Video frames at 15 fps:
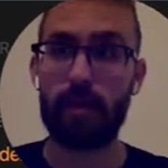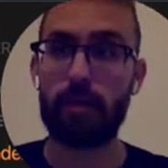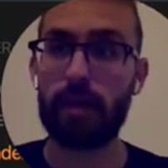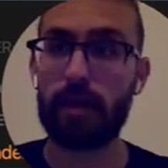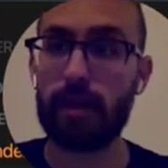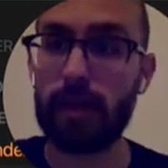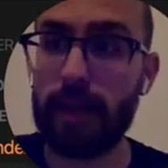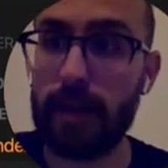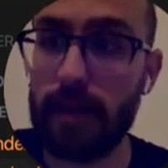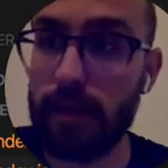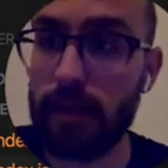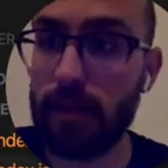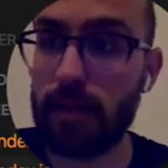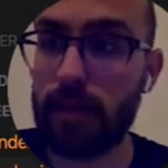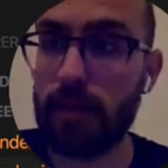I'm going to delete this
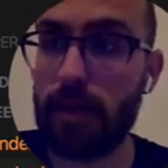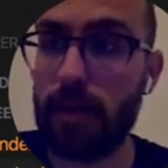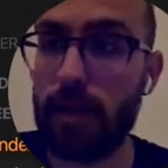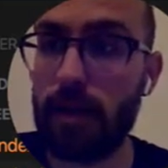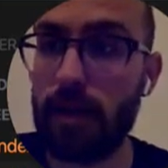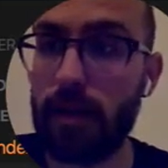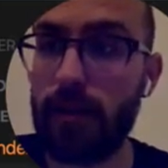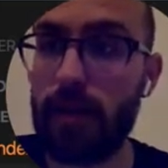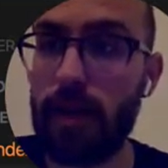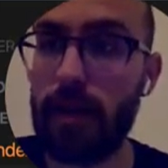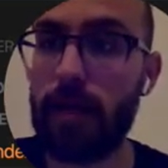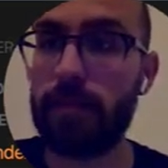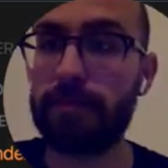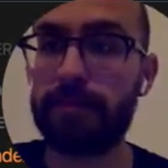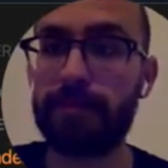console.log for
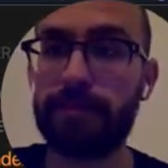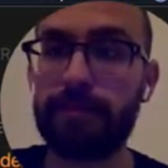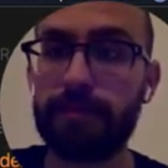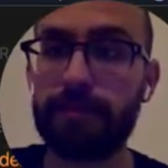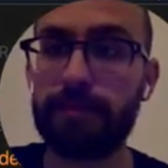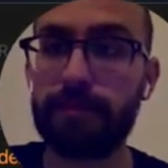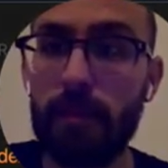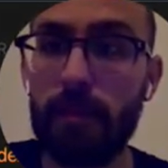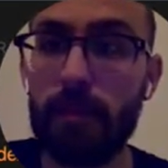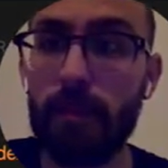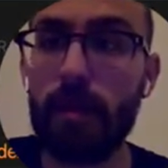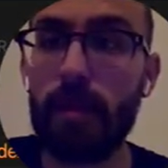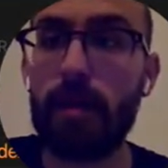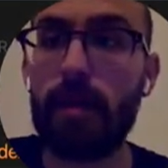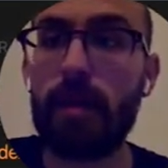now.
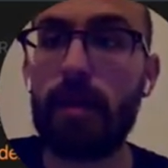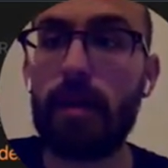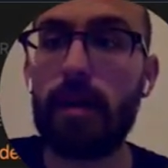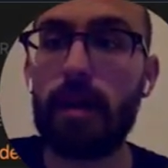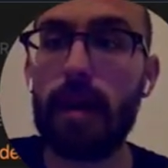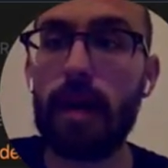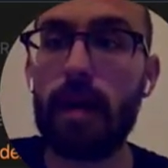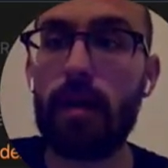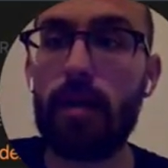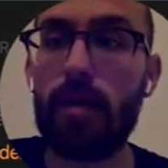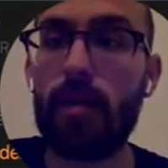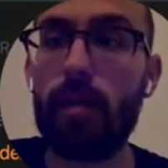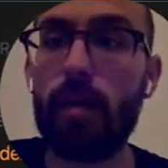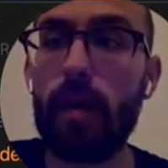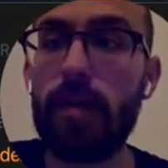Now,
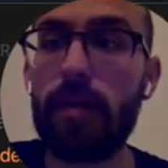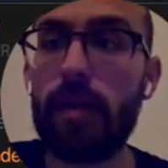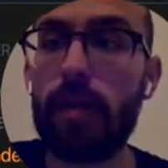what if we